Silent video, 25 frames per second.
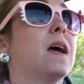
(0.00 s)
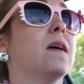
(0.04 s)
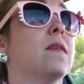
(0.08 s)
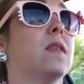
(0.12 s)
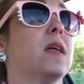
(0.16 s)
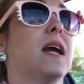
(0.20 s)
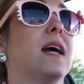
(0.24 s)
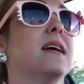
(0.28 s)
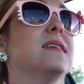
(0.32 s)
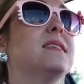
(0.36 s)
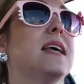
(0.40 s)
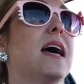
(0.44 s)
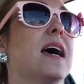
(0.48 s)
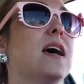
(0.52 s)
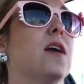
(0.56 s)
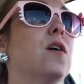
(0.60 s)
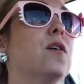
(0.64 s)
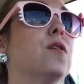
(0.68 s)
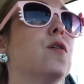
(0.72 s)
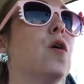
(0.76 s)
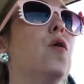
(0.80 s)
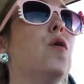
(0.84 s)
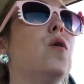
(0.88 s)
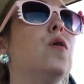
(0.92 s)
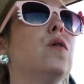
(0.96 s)
that I sat
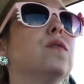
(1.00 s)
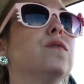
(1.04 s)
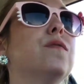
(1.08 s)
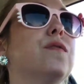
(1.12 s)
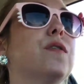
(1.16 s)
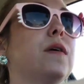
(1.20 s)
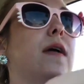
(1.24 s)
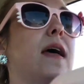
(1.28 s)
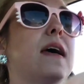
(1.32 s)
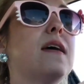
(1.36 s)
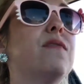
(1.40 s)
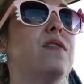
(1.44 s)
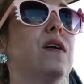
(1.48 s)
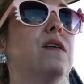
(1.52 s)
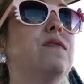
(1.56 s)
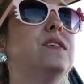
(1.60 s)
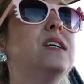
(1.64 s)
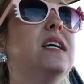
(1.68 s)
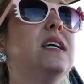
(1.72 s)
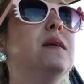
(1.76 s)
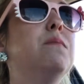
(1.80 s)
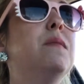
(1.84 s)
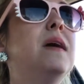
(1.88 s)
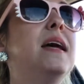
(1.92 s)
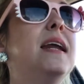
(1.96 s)
on hold for like
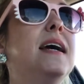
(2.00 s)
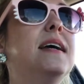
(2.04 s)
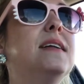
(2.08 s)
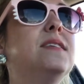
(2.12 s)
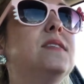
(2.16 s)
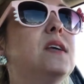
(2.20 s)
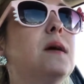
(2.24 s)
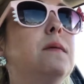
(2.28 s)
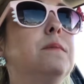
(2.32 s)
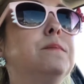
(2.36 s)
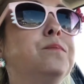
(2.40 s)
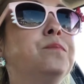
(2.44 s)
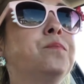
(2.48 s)
15 minutes